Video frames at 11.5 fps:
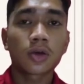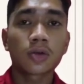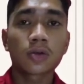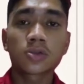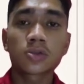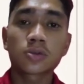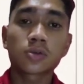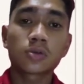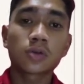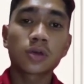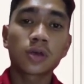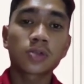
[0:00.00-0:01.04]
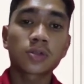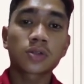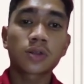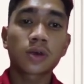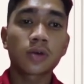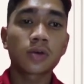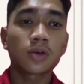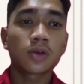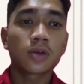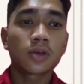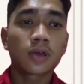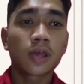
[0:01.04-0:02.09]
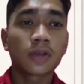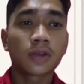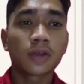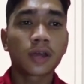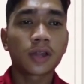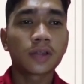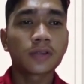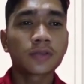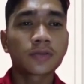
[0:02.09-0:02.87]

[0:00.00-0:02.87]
also as a now Henry Gantt,